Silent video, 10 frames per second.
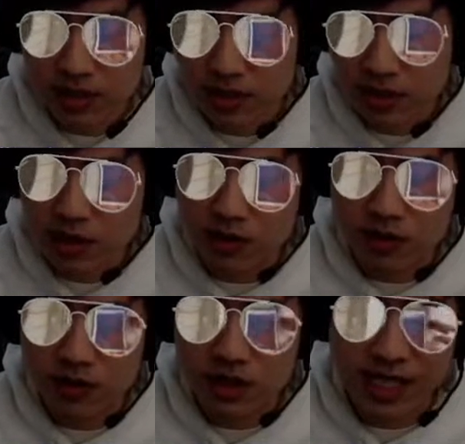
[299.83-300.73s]
or
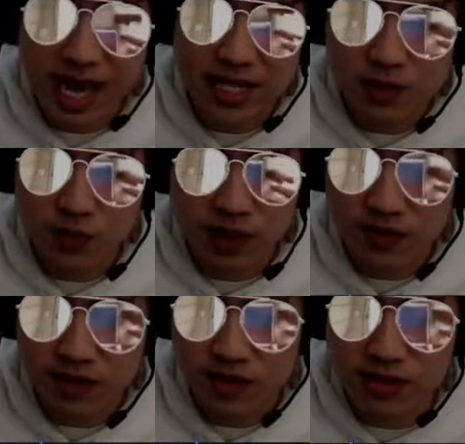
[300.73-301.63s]
to cast
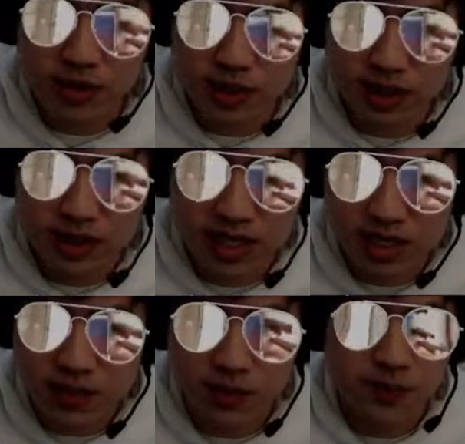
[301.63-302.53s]
whatever abilities they
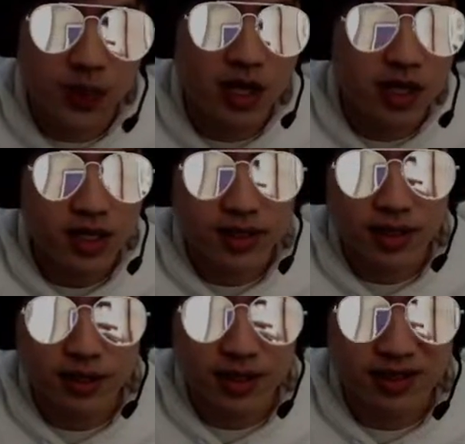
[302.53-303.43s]
need to.
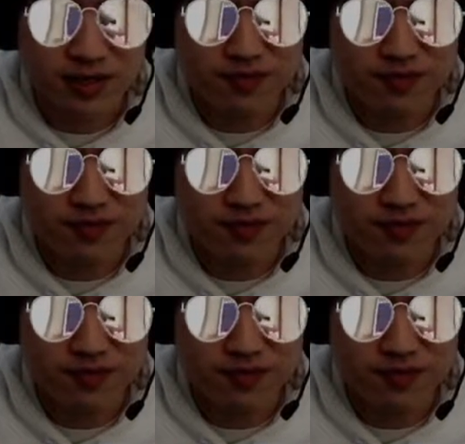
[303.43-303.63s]
So just